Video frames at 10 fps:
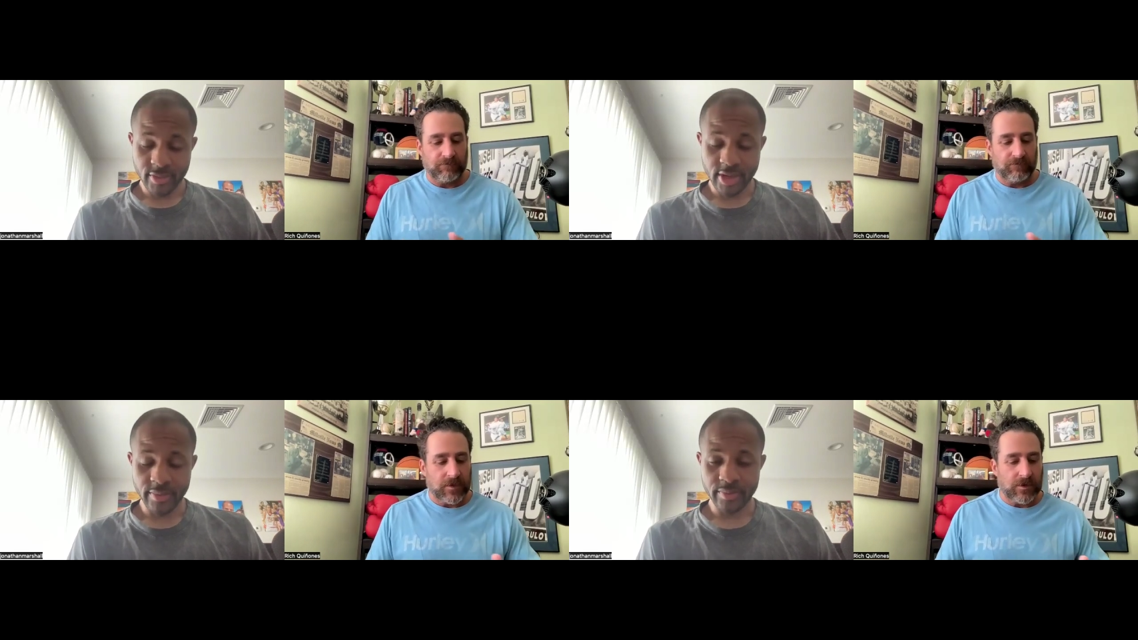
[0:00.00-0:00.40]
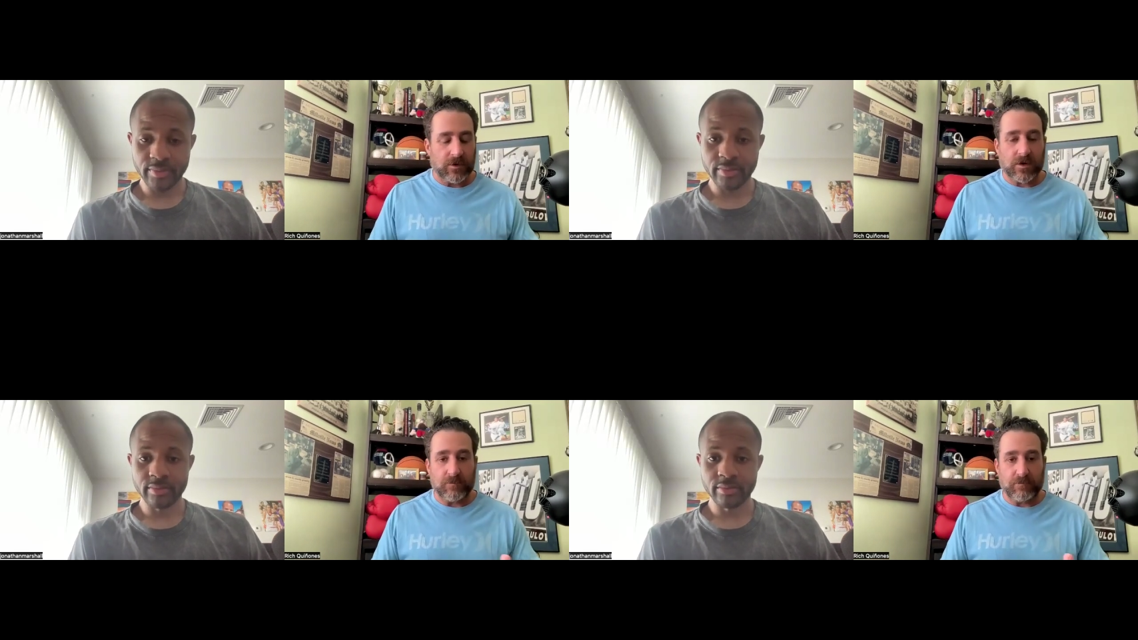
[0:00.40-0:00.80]
Speaker 1: Yeah. You're
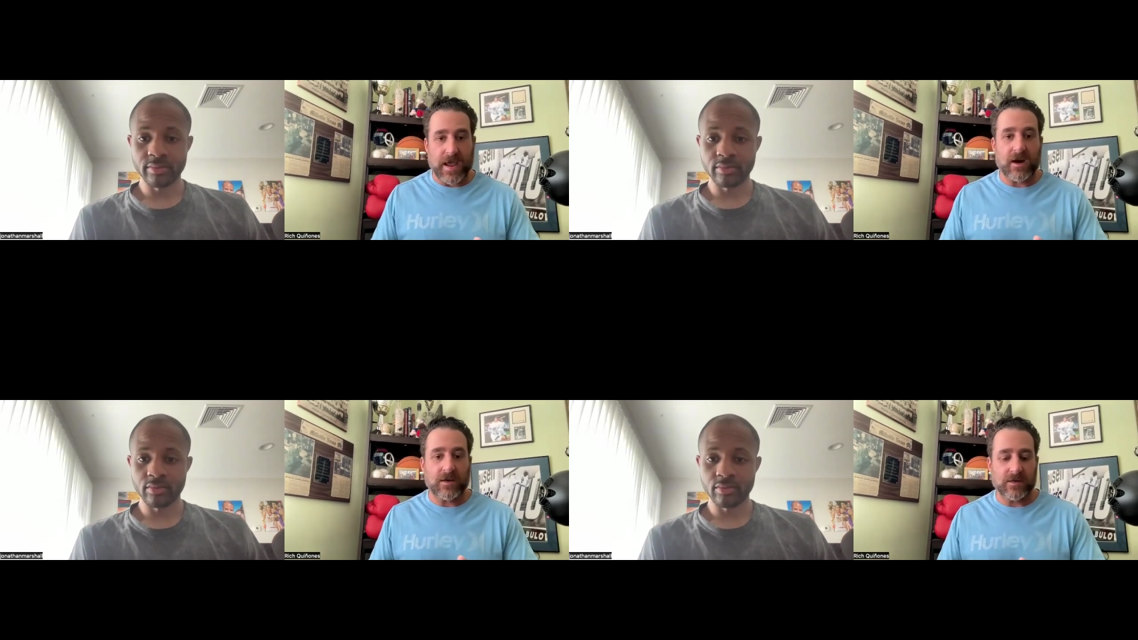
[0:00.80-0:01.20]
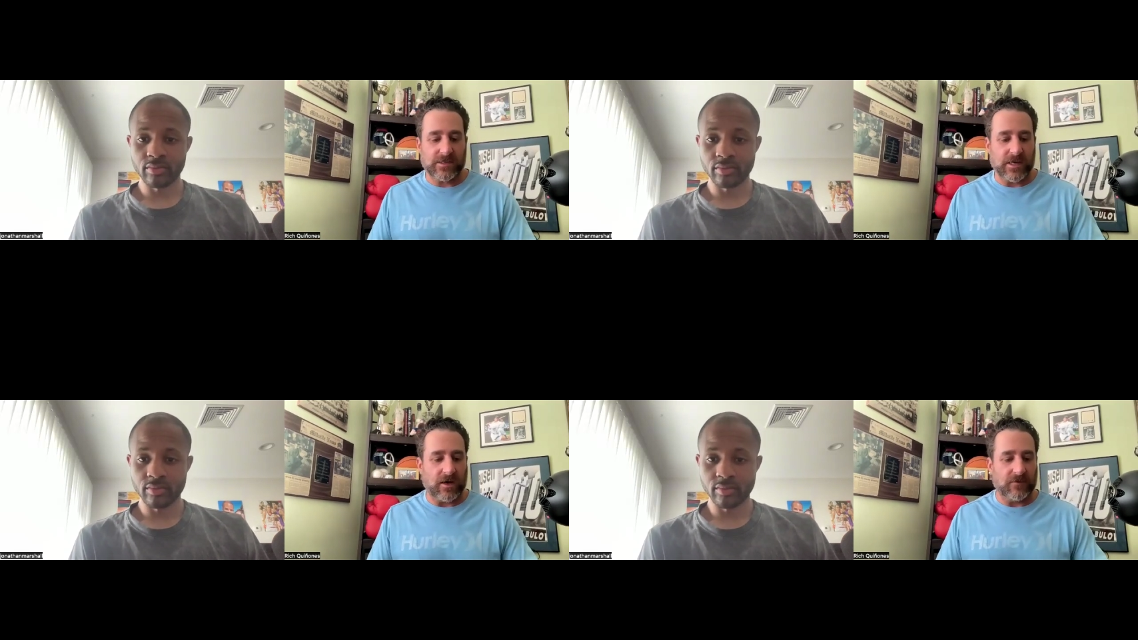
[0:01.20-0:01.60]
comparing
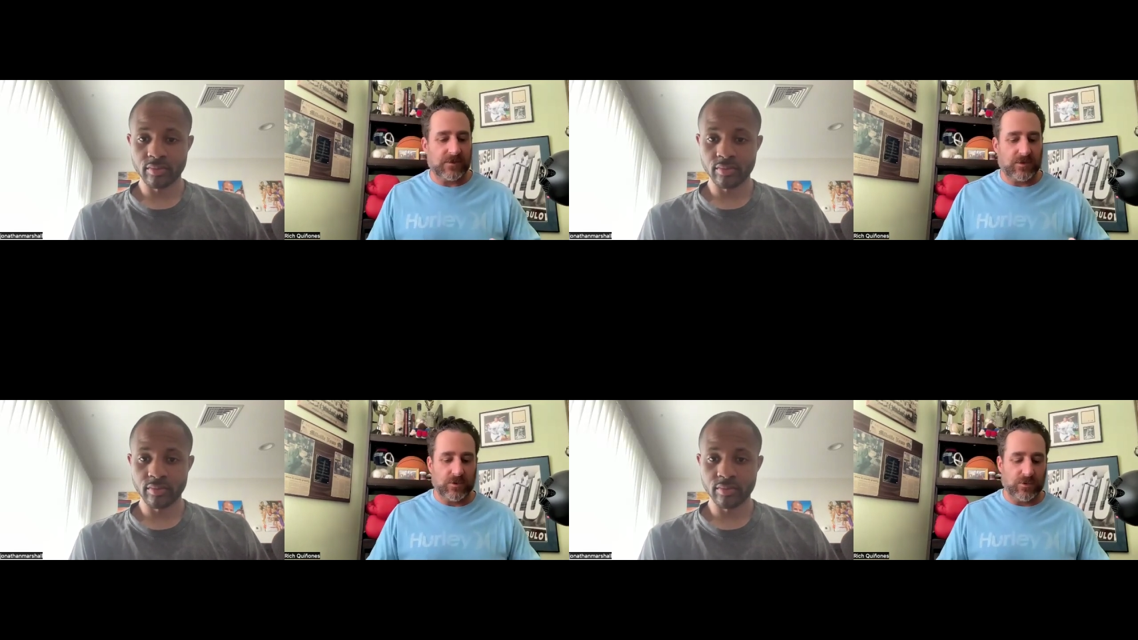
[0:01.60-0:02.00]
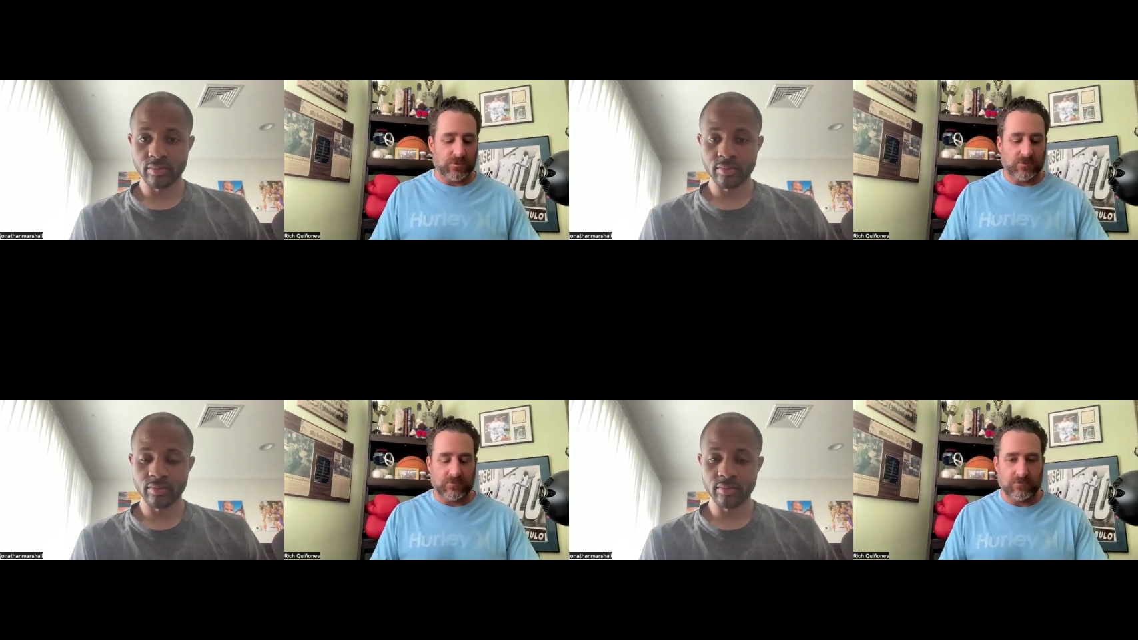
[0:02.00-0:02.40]
yourselves
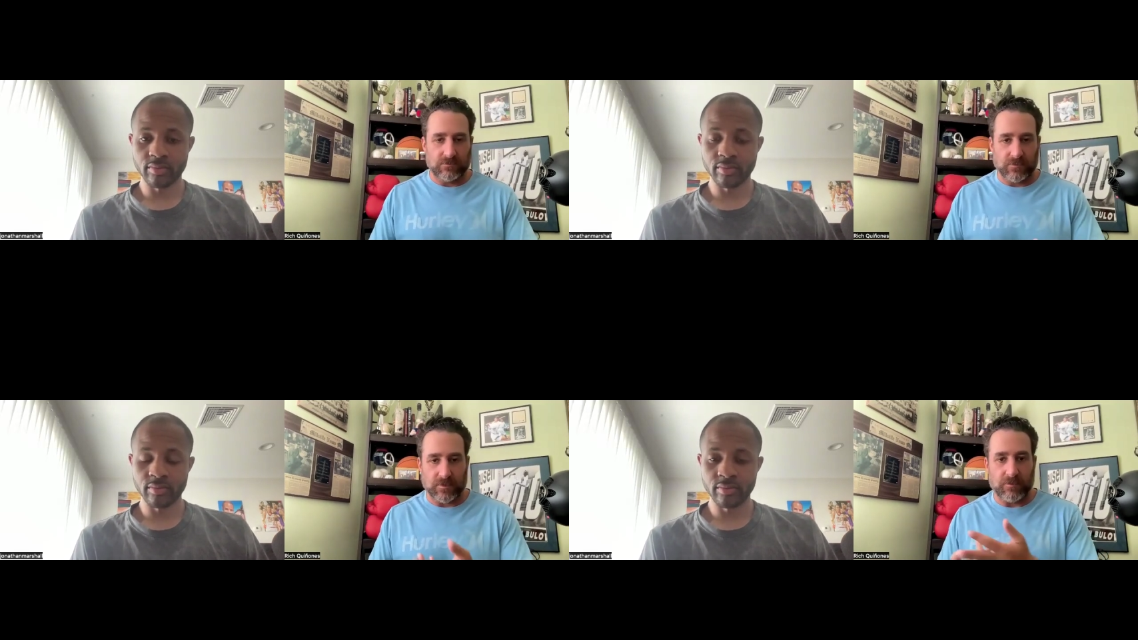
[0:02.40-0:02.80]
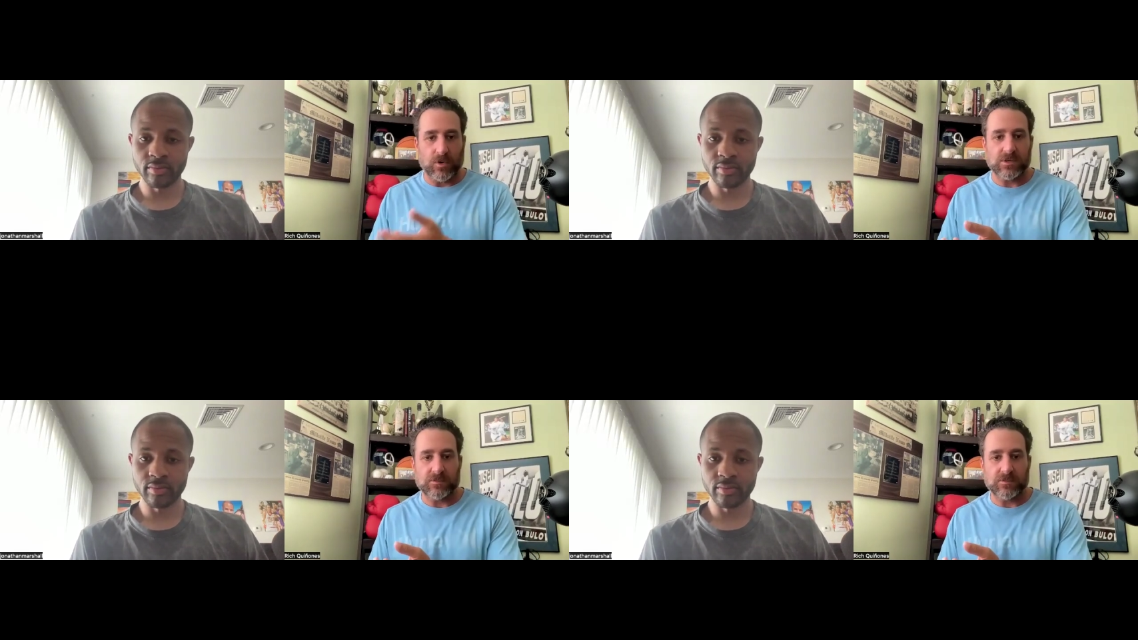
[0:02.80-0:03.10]
to the Moses